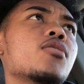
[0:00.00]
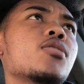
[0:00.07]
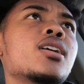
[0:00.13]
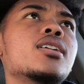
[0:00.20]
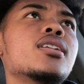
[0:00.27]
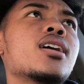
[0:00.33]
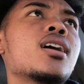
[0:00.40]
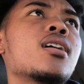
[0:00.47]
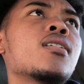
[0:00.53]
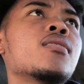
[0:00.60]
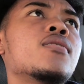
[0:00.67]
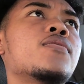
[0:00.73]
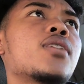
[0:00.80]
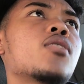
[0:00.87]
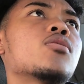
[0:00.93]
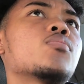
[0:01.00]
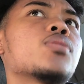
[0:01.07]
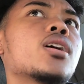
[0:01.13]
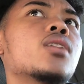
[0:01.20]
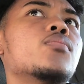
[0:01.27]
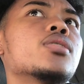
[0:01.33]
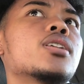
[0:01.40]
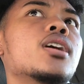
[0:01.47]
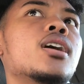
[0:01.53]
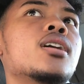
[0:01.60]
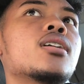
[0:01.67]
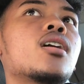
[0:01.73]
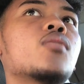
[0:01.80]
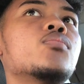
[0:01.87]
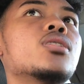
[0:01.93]
Right now, if I were to play him
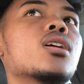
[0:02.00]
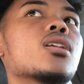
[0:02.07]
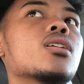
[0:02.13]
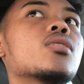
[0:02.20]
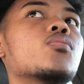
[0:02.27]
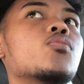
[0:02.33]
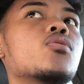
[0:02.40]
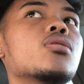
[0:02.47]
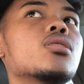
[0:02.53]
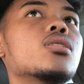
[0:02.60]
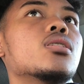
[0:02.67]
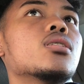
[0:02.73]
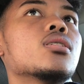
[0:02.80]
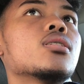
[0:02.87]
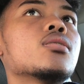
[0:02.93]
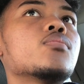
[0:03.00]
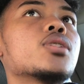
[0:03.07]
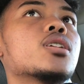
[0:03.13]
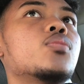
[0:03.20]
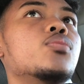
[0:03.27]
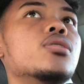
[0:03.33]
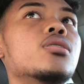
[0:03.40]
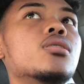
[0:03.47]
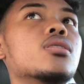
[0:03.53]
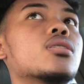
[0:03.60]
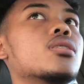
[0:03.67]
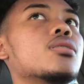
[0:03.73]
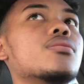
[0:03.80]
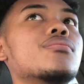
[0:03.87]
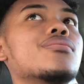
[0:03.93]
again, I'll be a little more um,
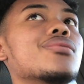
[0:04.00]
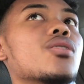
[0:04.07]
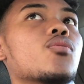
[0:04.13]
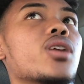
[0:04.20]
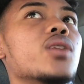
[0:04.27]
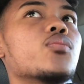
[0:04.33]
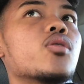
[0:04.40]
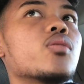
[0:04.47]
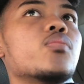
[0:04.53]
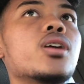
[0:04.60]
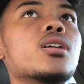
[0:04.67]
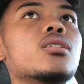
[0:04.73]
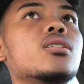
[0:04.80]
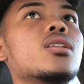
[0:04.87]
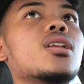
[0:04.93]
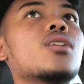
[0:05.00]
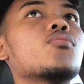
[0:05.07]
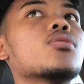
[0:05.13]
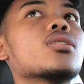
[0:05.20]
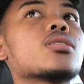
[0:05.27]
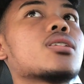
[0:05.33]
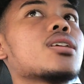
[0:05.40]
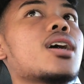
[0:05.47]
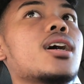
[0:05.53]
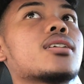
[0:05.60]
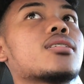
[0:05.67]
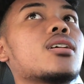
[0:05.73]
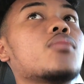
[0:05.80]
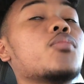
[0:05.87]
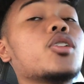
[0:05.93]
experienced and way more better than I was
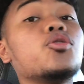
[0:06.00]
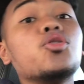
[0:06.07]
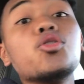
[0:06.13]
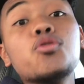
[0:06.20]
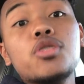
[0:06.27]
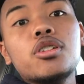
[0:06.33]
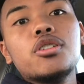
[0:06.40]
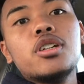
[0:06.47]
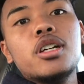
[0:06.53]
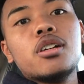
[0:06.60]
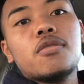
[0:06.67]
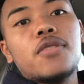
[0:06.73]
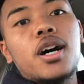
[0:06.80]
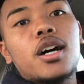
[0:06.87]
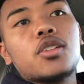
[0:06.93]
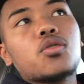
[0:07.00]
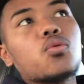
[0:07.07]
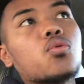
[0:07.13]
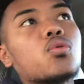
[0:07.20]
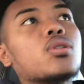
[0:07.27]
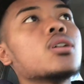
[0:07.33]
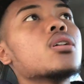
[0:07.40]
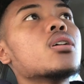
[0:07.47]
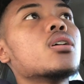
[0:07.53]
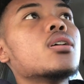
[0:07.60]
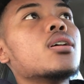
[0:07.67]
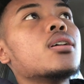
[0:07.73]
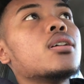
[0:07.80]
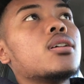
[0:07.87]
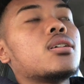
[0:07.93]
last time, my junior year of high school.
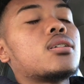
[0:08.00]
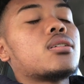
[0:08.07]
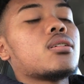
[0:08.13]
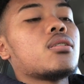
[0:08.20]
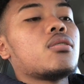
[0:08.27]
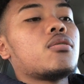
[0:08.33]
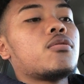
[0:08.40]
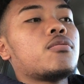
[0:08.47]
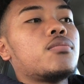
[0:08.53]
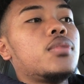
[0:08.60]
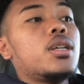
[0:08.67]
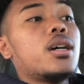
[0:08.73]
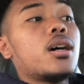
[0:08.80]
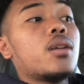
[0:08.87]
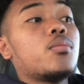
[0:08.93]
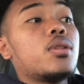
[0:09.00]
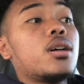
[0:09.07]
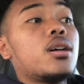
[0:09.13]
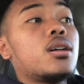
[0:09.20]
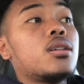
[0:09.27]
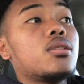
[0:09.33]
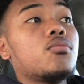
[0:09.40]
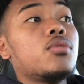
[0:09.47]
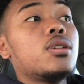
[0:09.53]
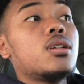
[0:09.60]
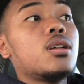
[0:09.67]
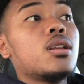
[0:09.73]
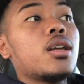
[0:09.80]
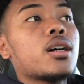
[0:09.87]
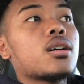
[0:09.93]
So yeah, man, we
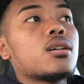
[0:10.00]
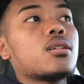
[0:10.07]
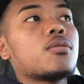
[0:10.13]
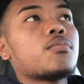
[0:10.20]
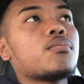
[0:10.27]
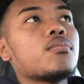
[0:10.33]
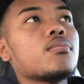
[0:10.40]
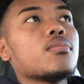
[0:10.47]
did like a.